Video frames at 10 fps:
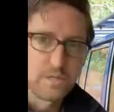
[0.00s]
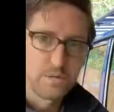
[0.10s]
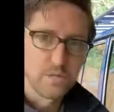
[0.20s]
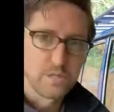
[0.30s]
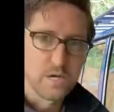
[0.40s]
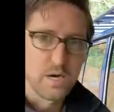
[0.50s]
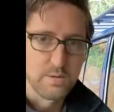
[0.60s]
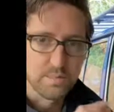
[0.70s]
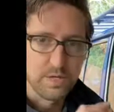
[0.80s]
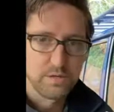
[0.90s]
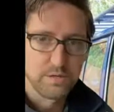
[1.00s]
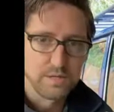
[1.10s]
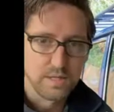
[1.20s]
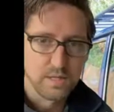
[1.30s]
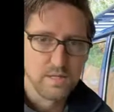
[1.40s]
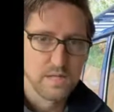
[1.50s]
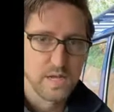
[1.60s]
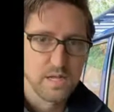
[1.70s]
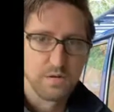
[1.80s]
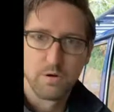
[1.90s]
do a good job, make sure it's nice and
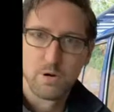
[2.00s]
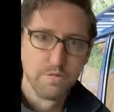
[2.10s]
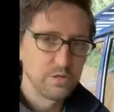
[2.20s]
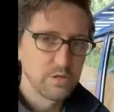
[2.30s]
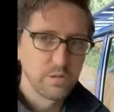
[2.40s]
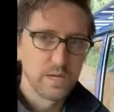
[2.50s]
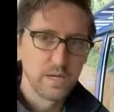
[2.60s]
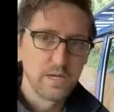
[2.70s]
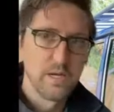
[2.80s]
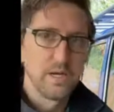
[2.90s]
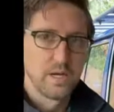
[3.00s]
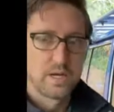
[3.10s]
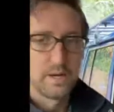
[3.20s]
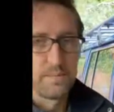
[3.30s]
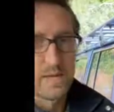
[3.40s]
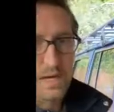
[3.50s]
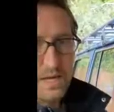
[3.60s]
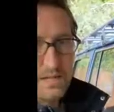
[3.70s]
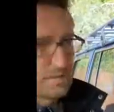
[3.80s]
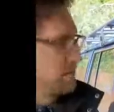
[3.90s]
thin, don't overdo it. You get a nice